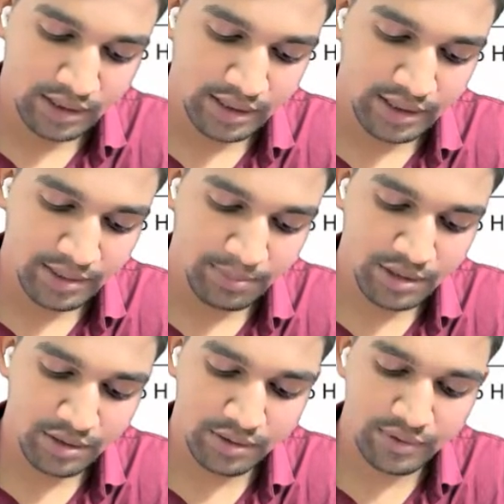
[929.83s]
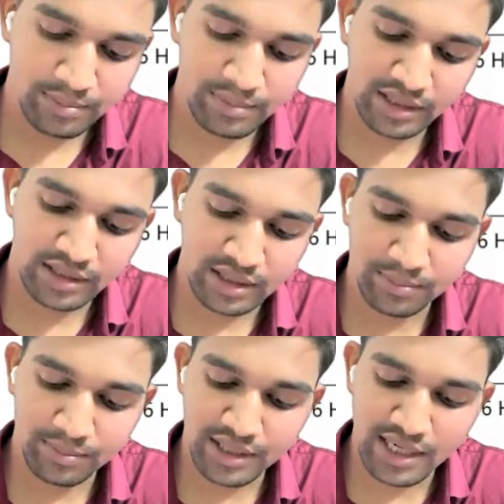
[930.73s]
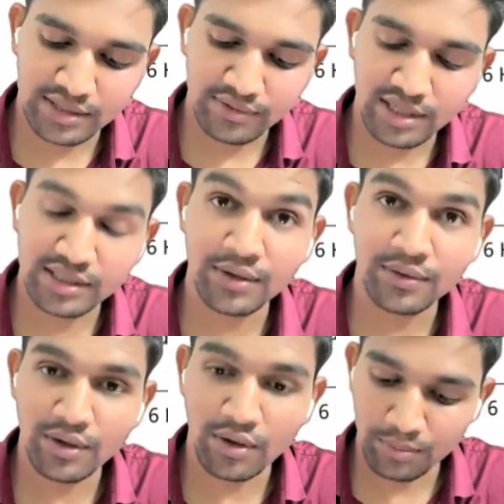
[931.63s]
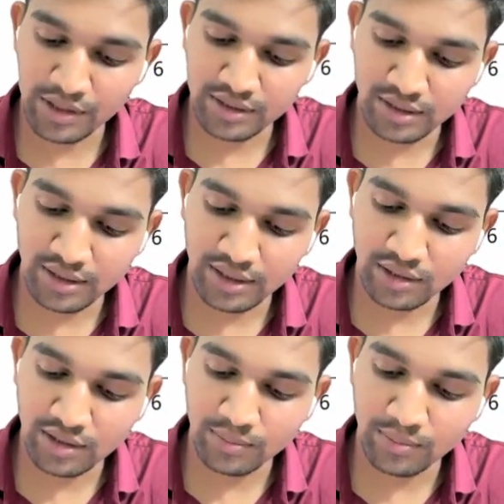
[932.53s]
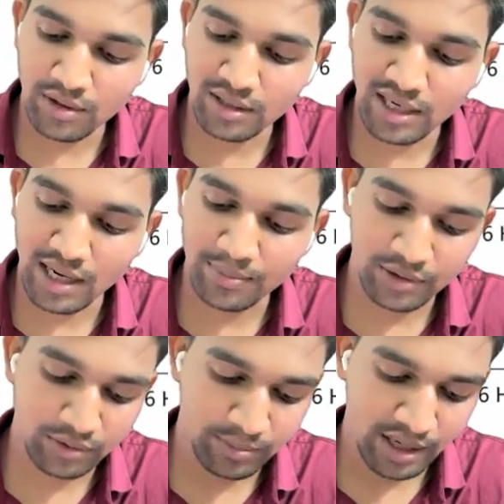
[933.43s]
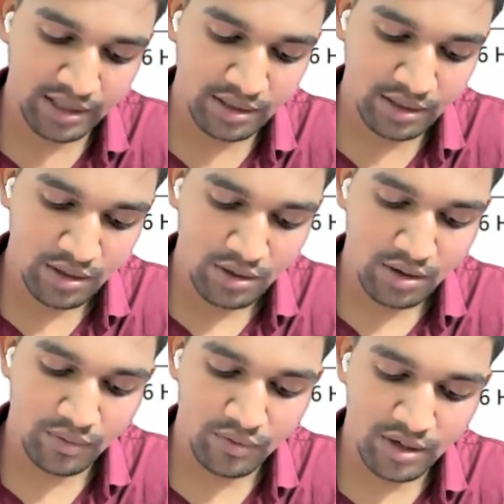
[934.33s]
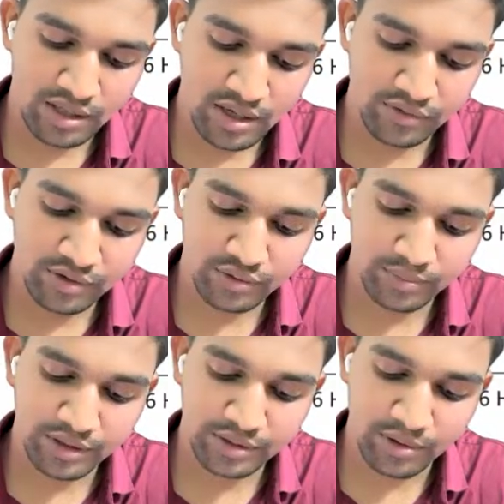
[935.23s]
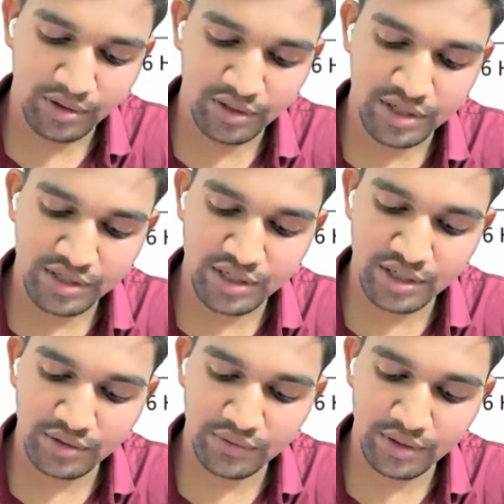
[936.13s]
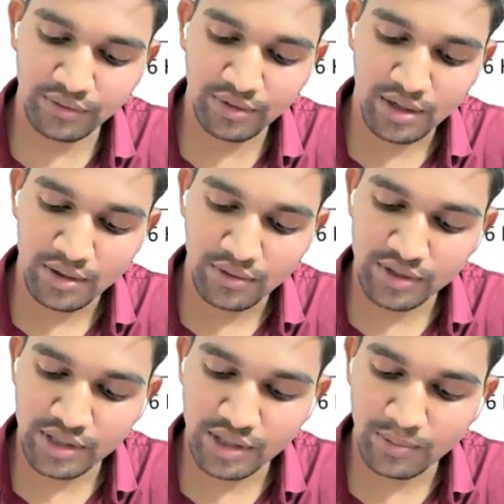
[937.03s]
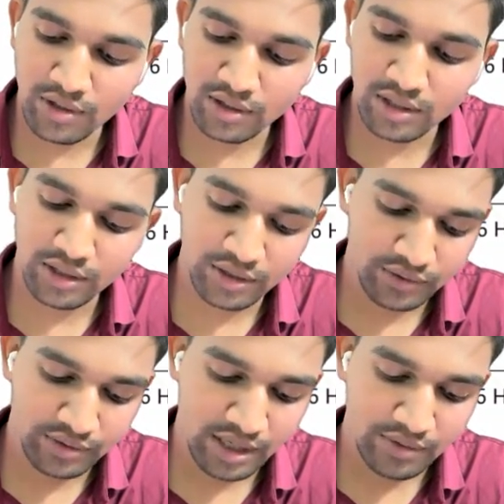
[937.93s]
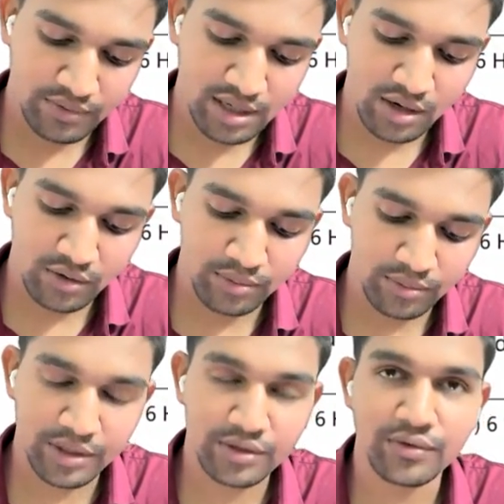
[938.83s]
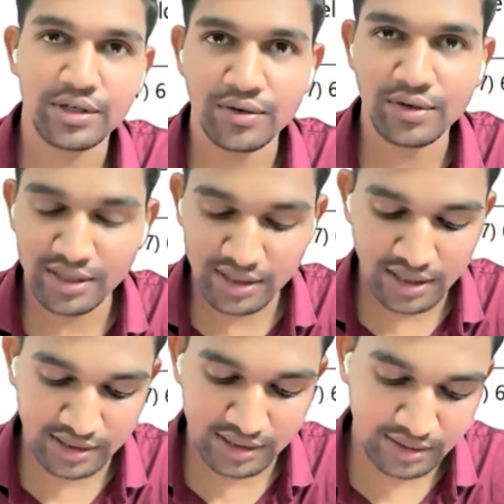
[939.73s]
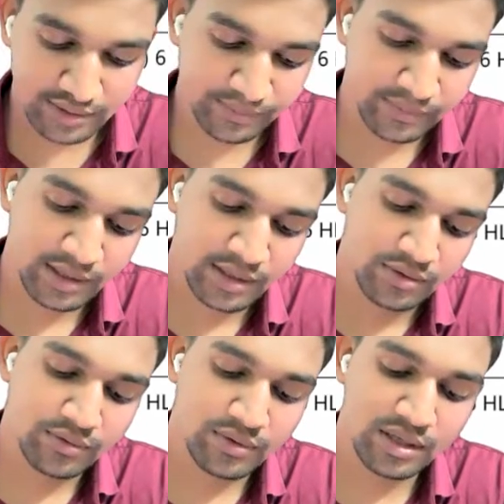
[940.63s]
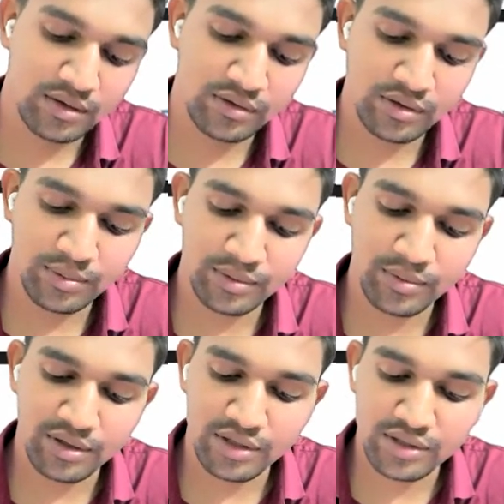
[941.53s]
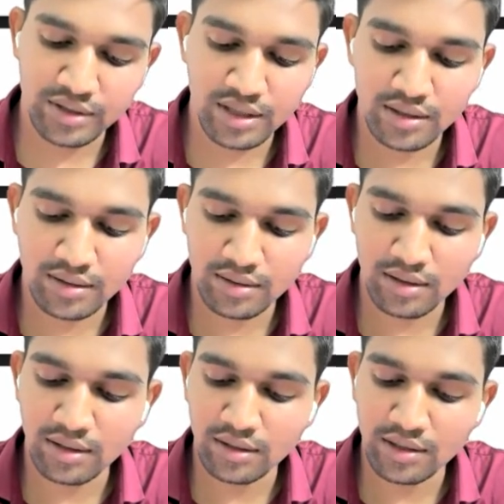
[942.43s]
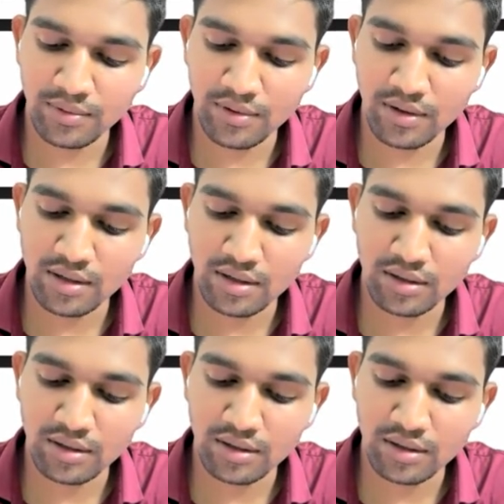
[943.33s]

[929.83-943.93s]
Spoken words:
any failure will make the company as well as every officer in default liable to fine of 1,000 rupees for each day during which default continues and 1 lakh rupees whichever is less. So 1,000 rupees for each day and default